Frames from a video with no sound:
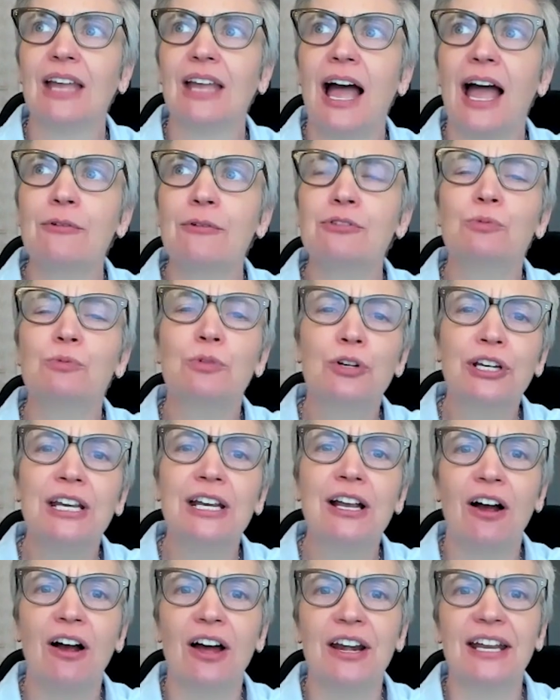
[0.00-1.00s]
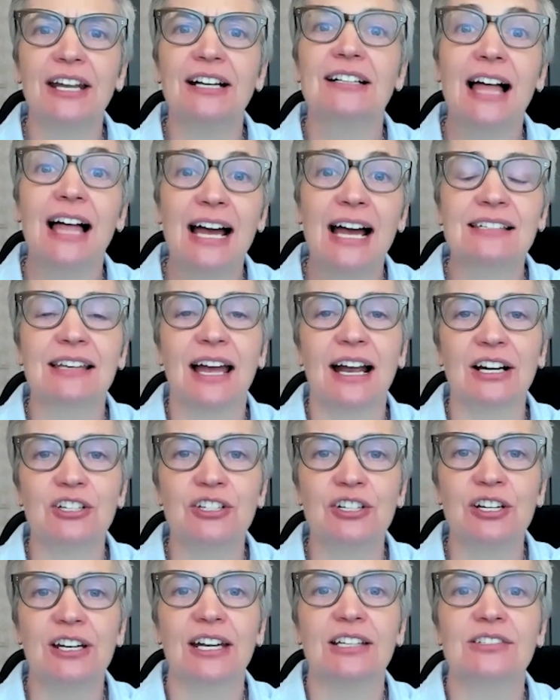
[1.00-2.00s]
I was working on a class
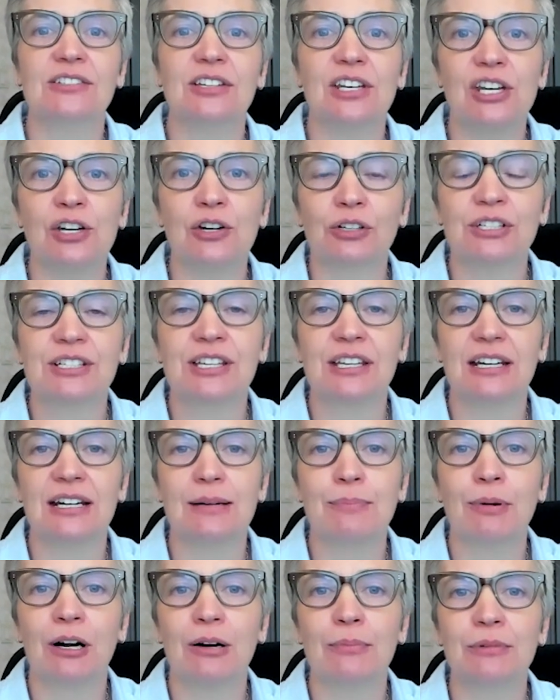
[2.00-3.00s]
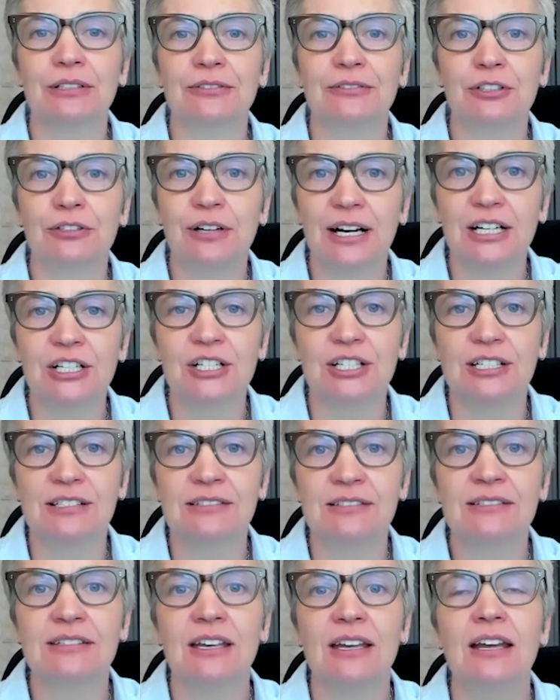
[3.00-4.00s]
action against the New York City Department of
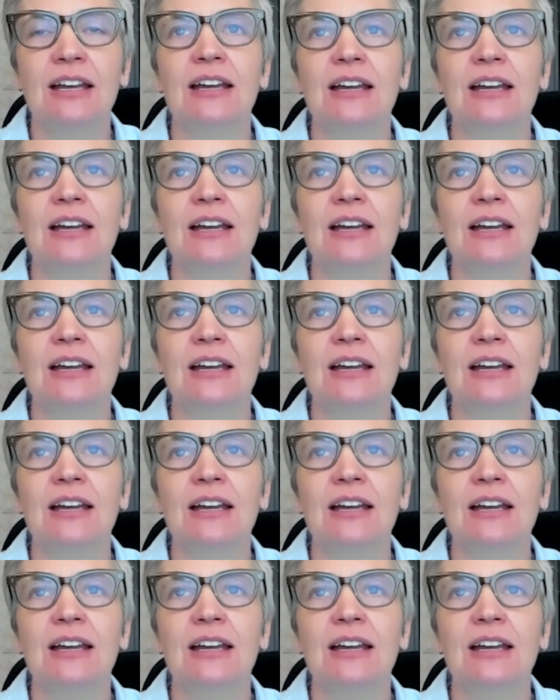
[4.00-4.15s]
Corrections.